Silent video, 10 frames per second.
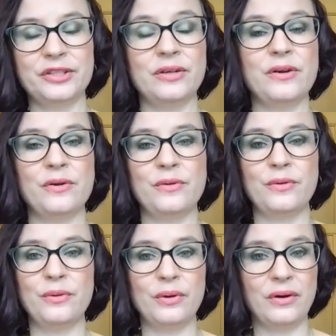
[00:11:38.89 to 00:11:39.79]

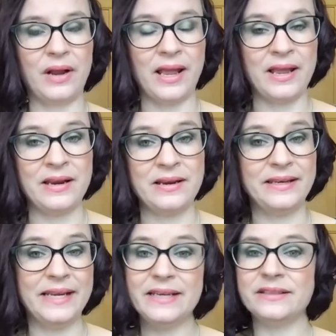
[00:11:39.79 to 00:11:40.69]
to a
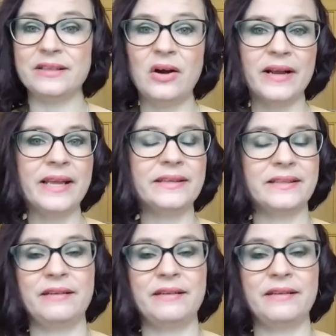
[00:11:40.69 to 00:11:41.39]
lead target,